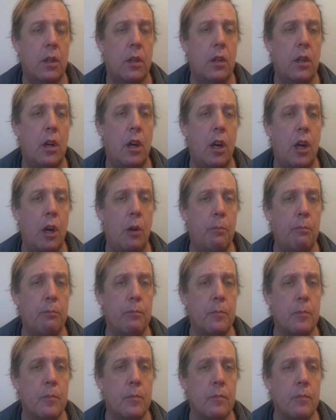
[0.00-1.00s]
Um,
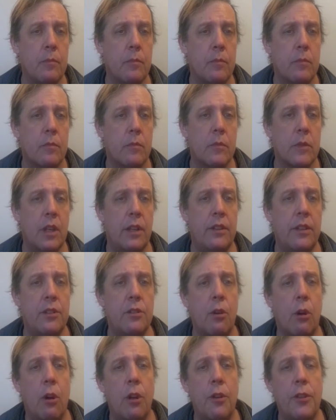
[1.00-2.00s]
these
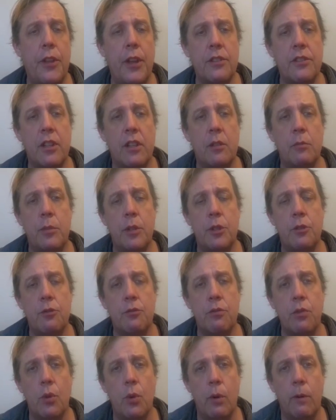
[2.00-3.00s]
are all things that can be
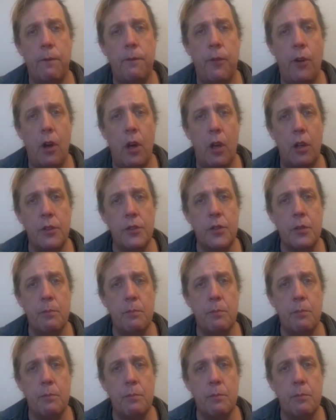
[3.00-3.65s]
true or false,